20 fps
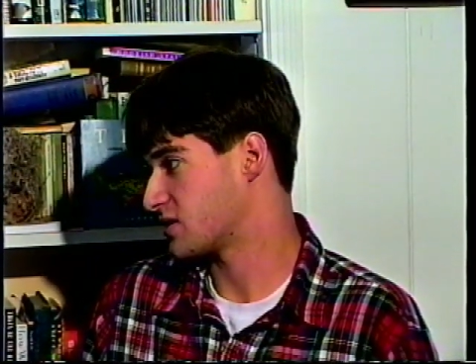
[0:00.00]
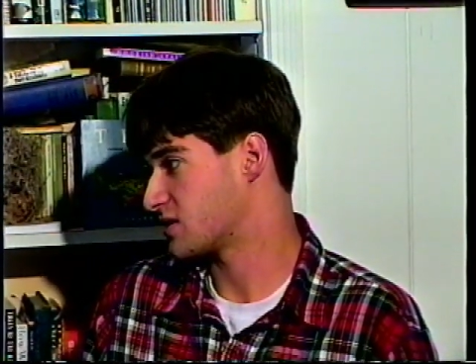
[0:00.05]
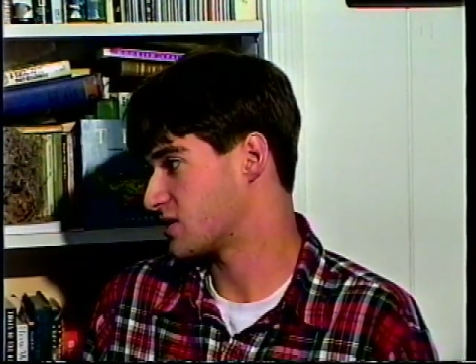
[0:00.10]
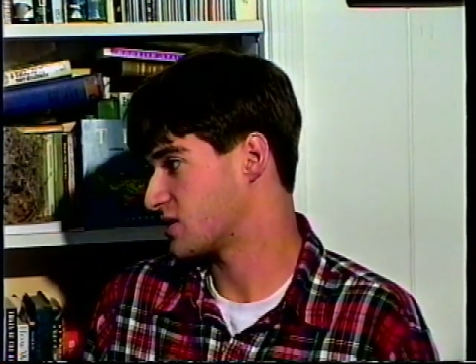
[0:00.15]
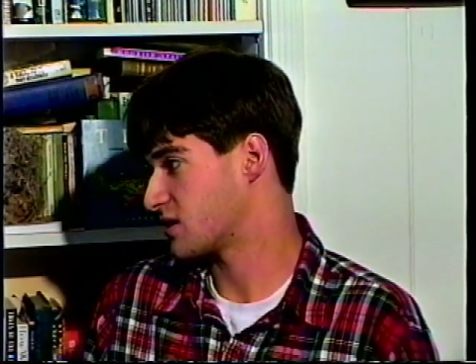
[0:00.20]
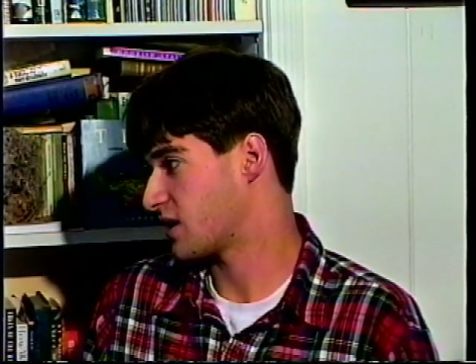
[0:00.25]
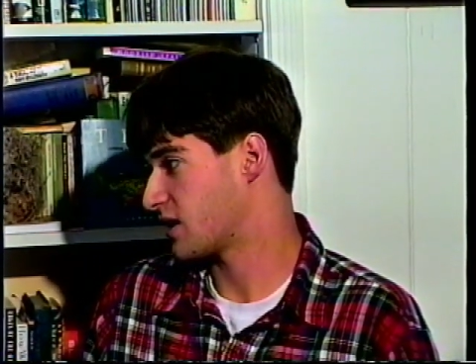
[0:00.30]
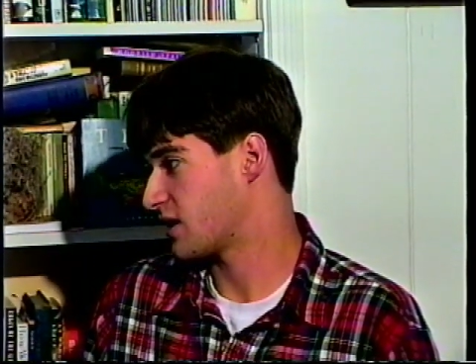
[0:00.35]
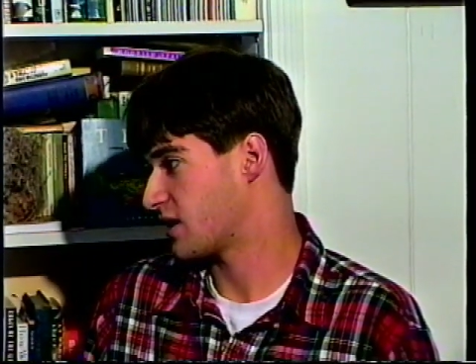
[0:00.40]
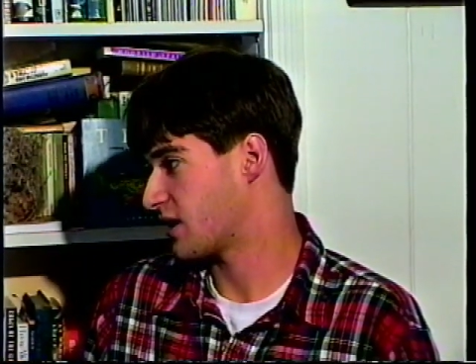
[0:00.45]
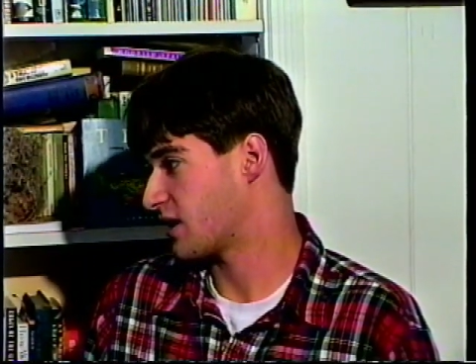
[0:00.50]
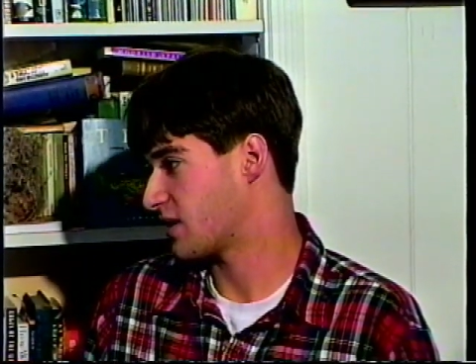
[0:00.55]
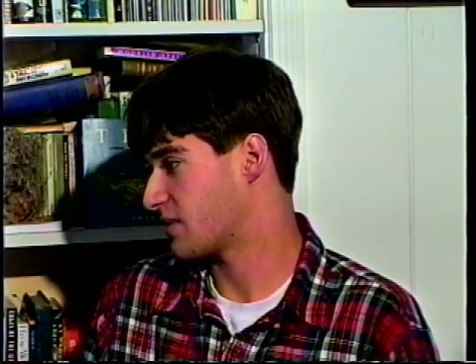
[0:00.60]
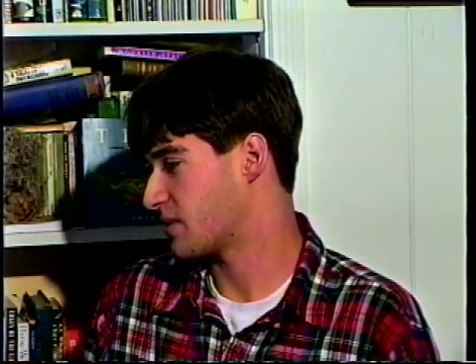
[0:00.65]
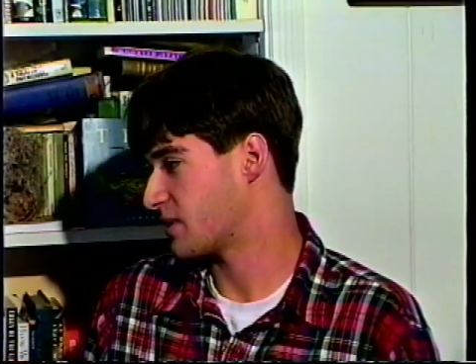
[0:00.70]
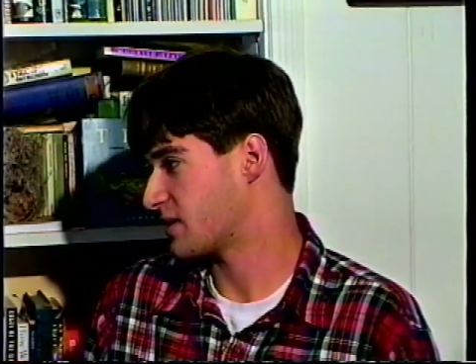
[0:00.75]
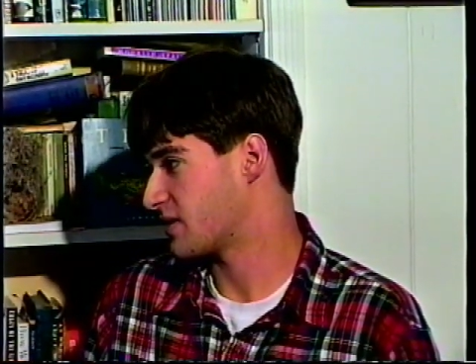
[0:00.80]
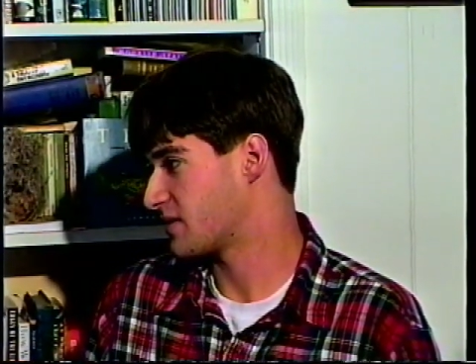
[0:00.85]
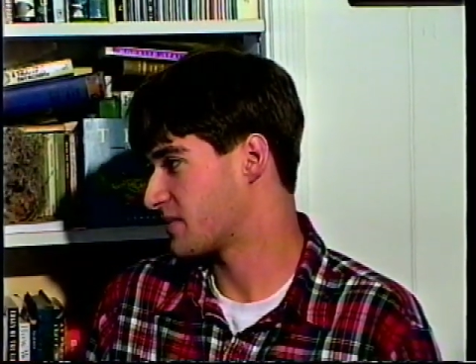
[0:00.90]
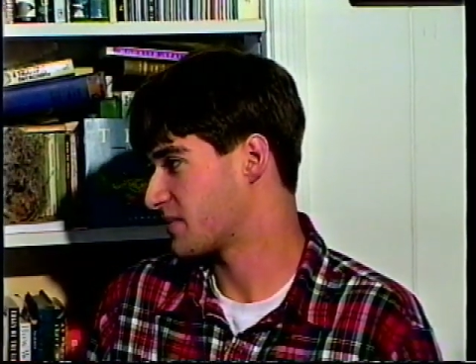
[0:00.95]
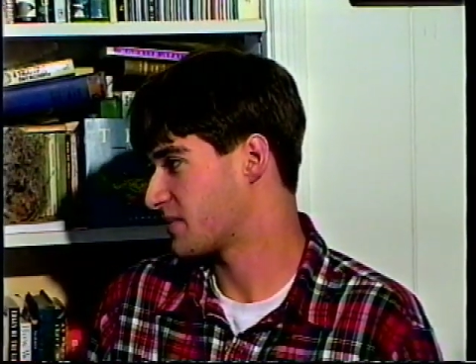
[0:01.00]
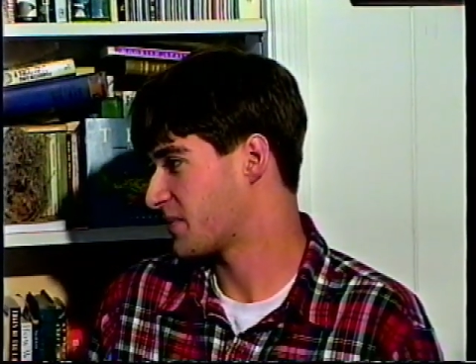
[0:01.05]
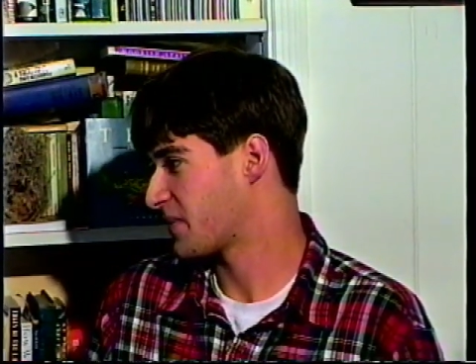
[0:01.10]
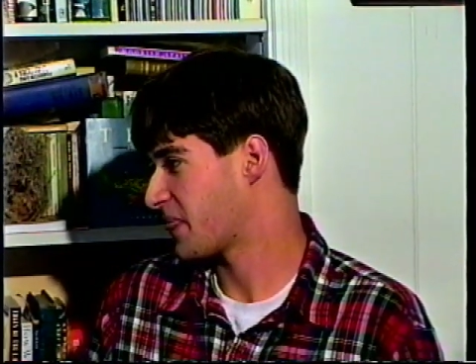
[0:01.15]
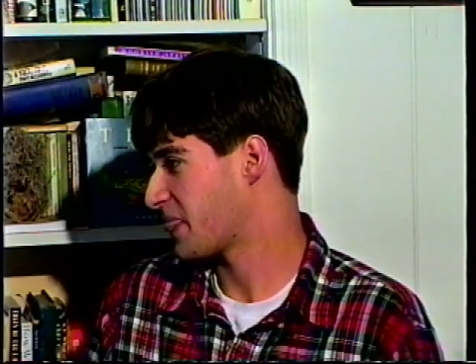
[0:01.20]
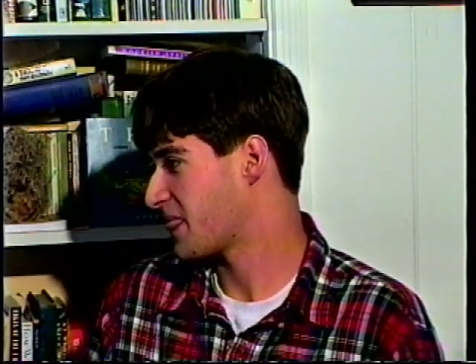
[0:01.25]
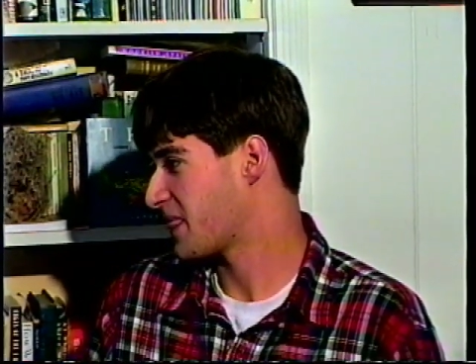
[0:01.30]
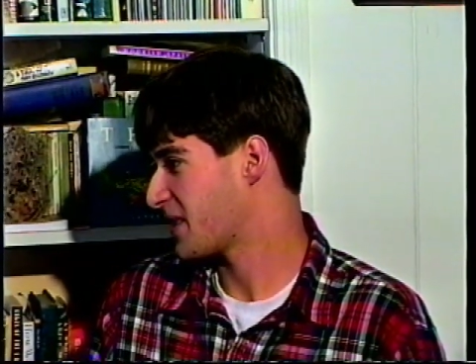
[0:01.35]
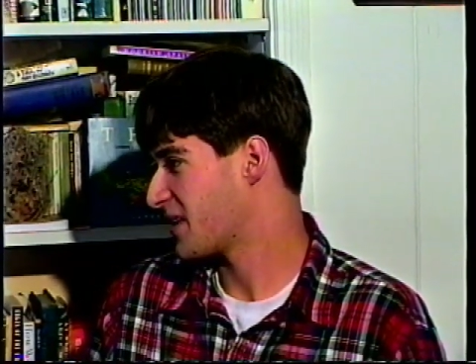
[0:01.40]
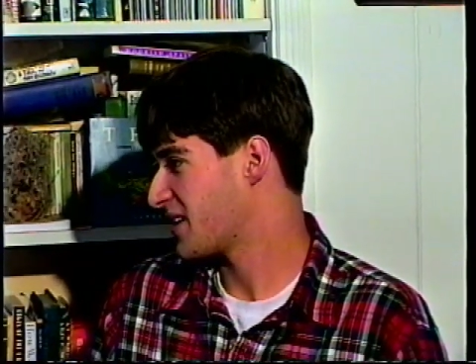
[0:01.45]
How do you go from
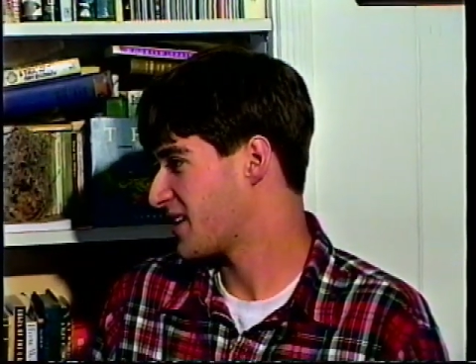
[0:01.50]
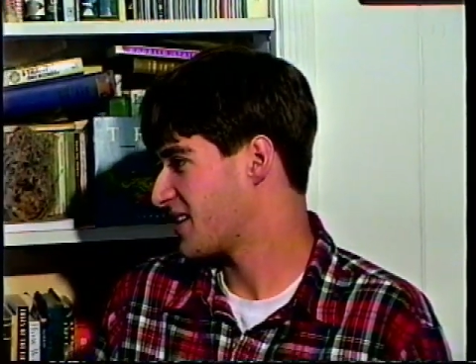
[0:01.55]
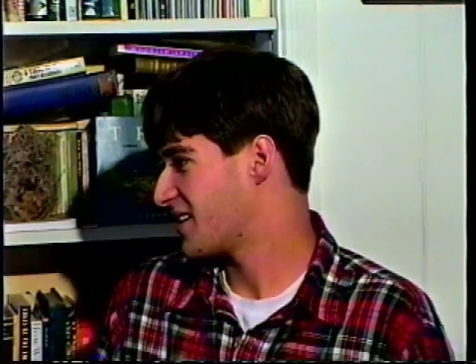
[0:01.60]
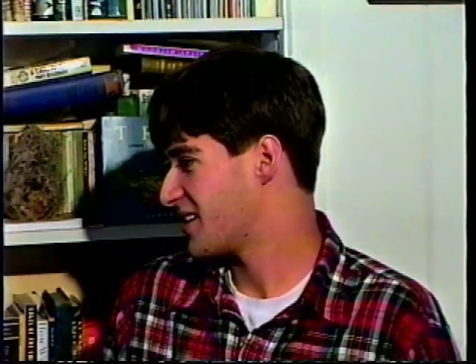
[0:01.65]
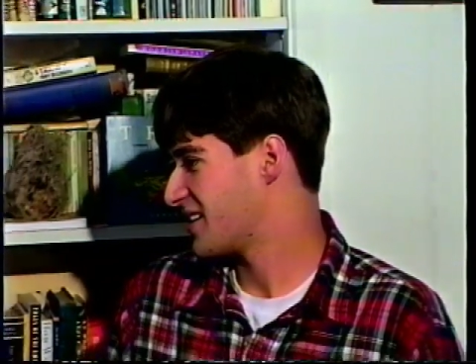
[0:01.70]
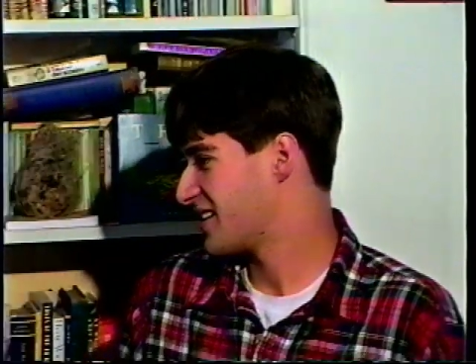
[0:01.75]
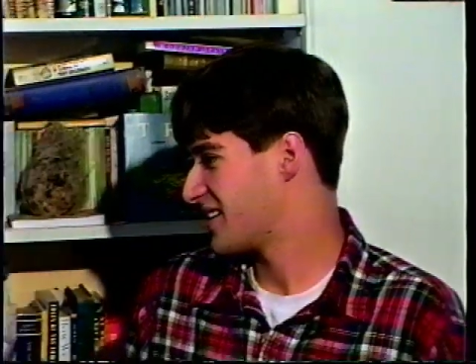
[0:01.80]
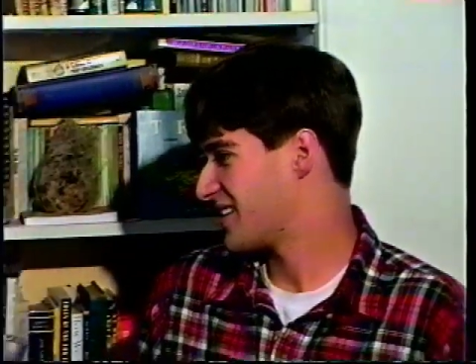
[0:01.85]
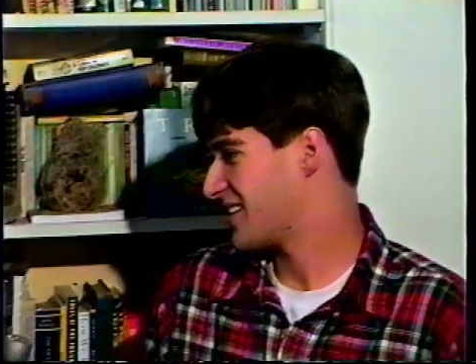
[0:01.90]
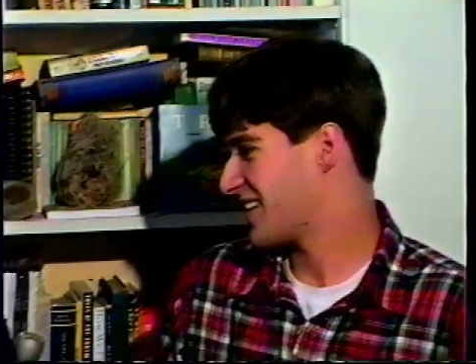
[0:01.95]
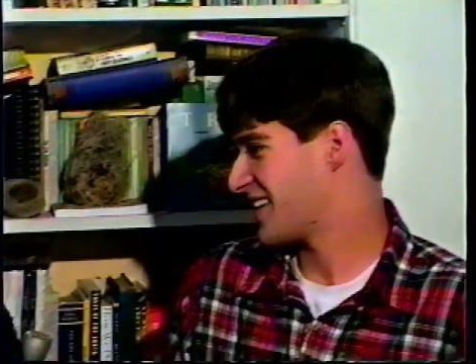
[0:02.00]
fish to